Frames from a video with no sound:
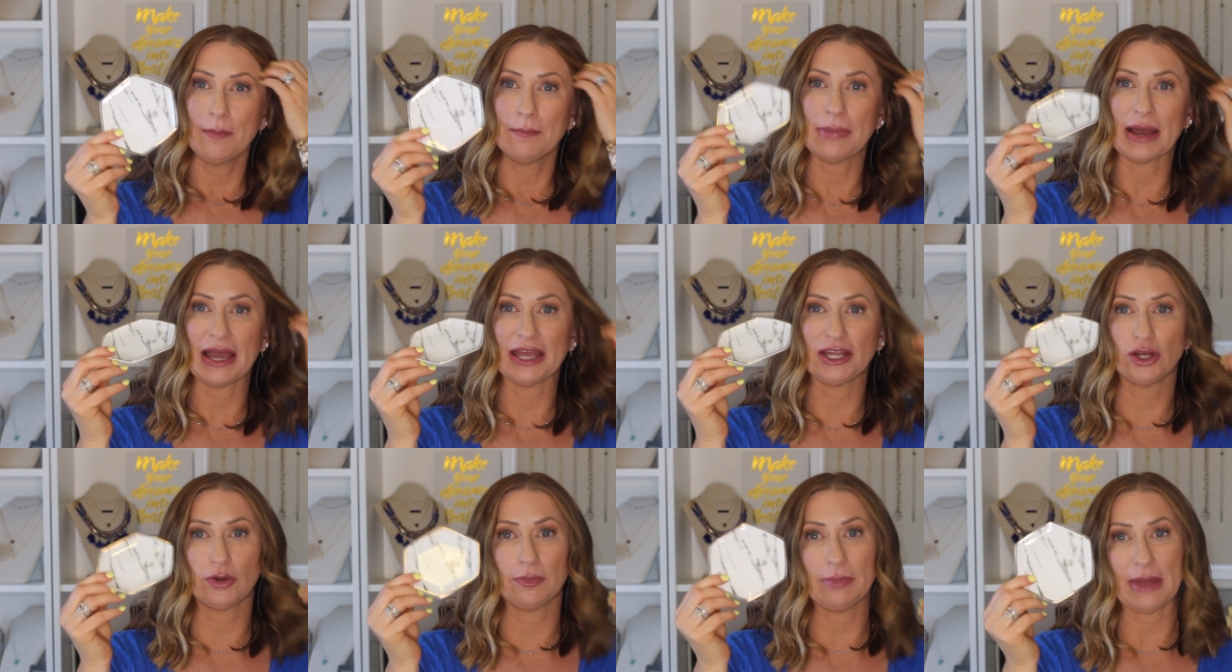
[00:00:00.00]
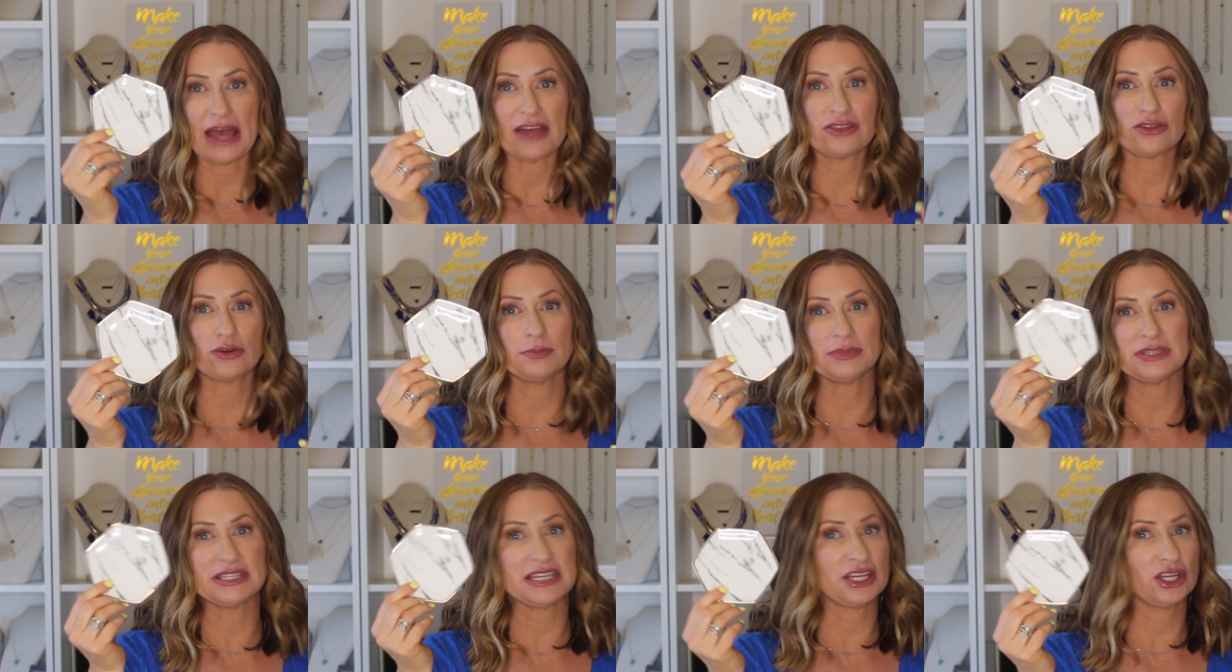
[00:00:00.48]
by your
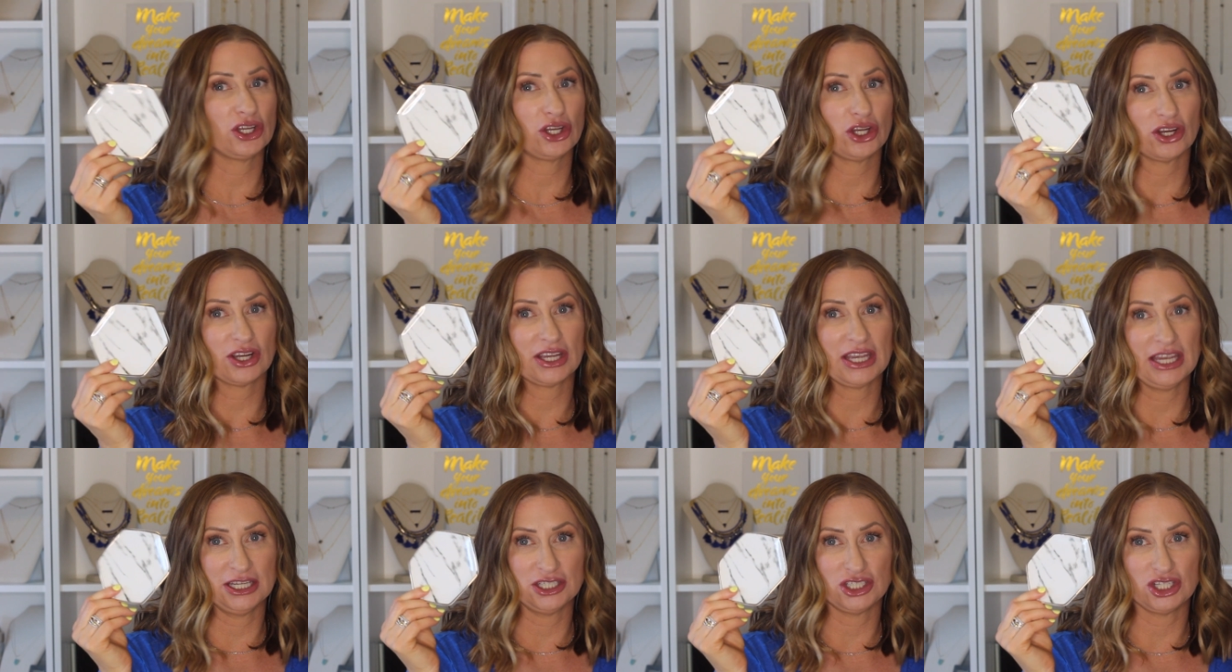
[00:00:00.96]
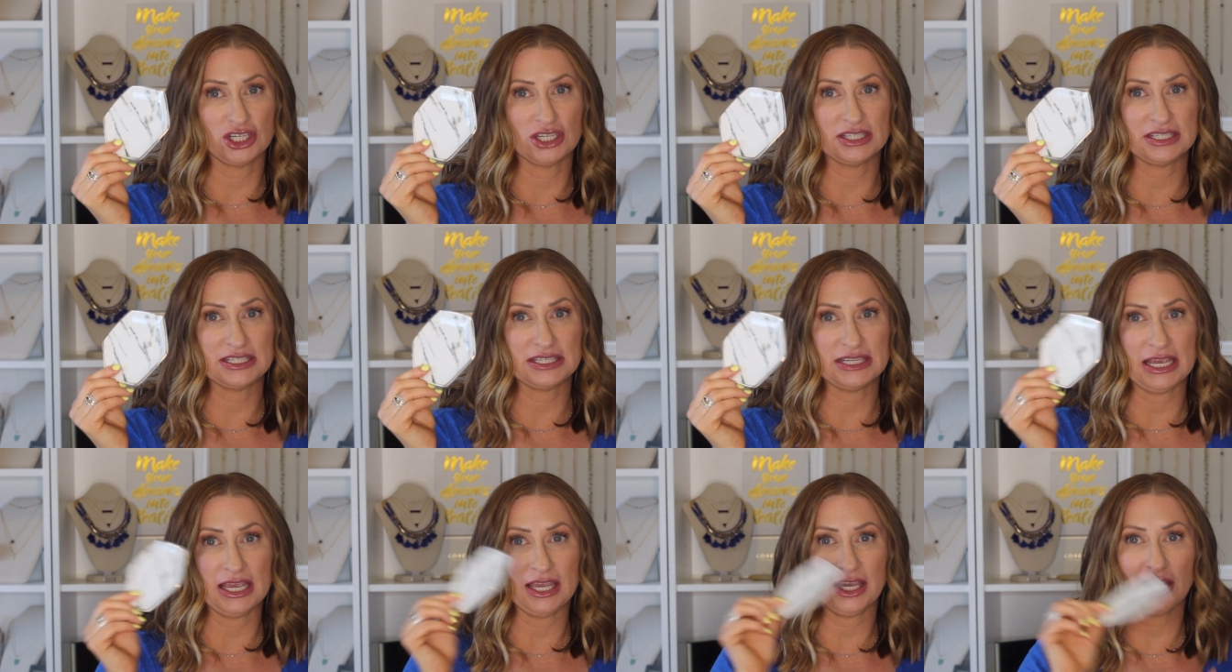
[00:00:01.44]
bathroom sink or your kitchen
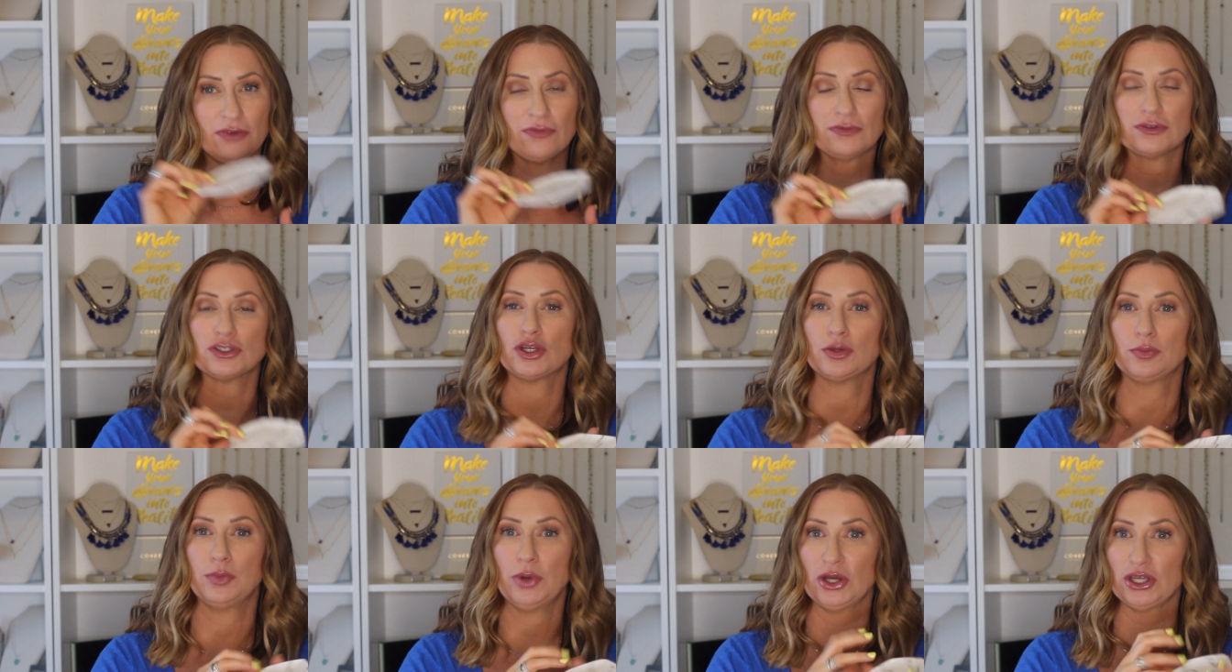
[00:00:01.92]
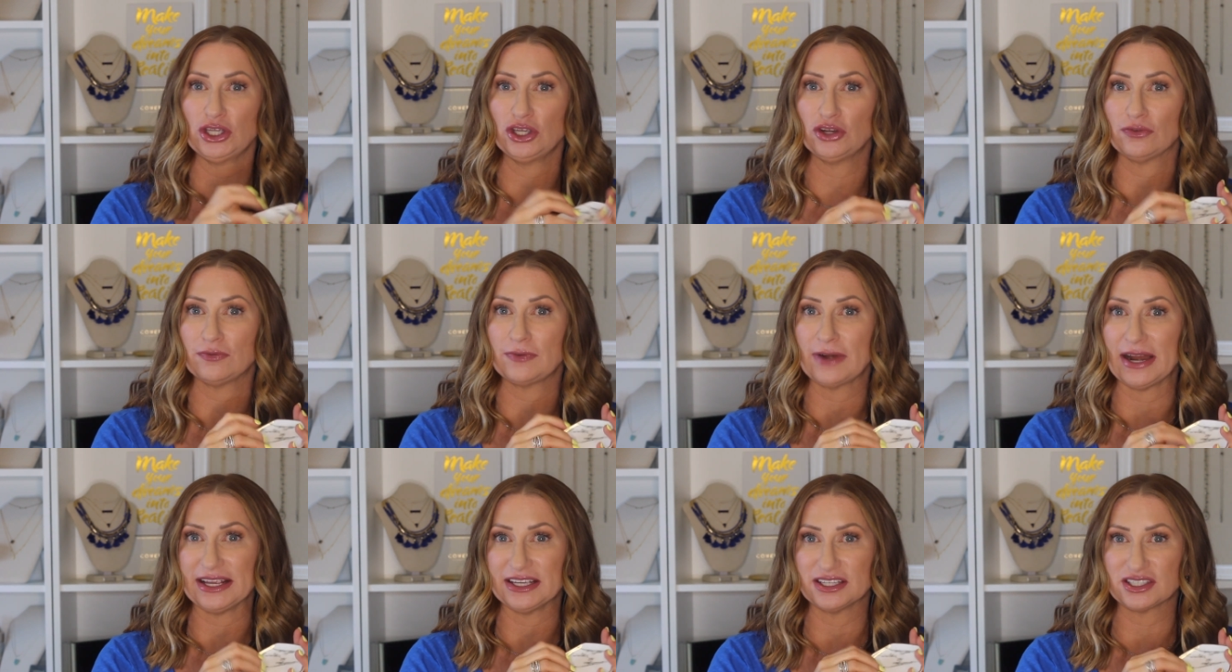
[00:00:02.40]
sink to put your
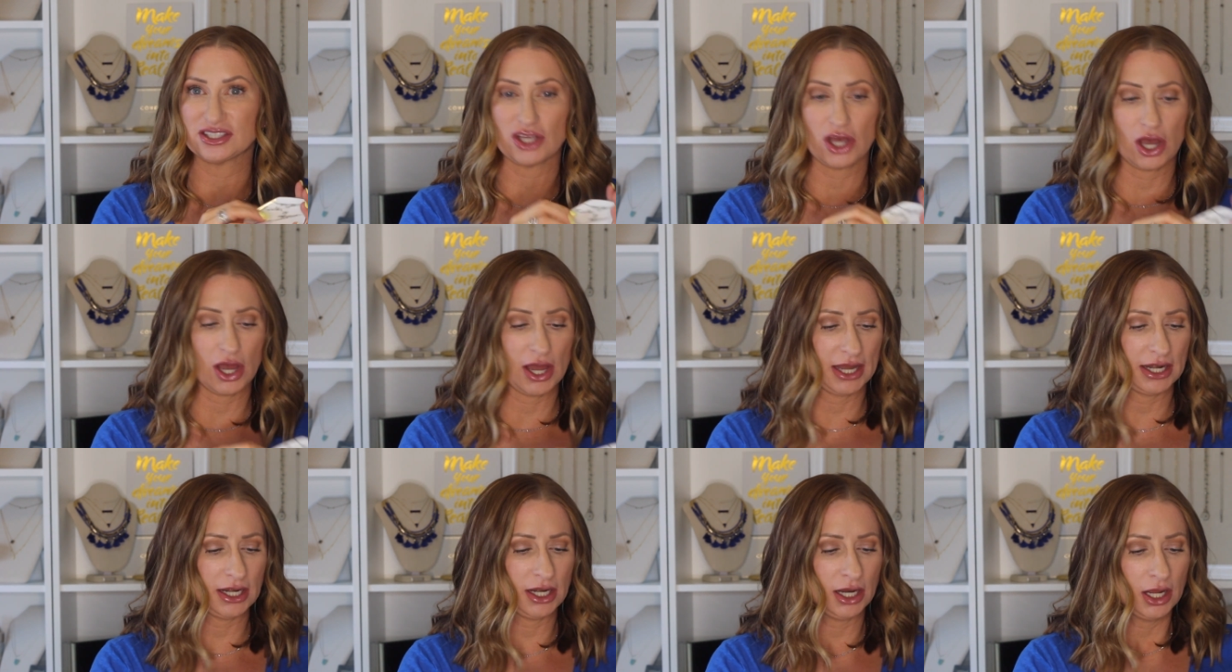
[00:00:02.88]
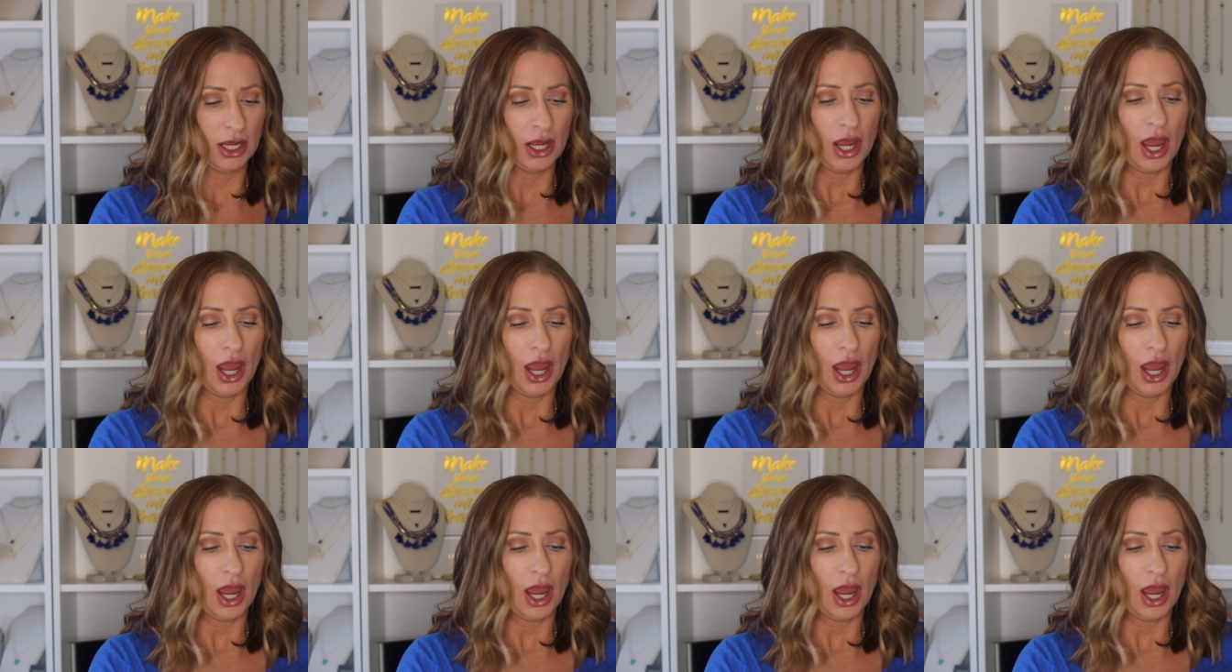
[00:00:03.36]
rings on.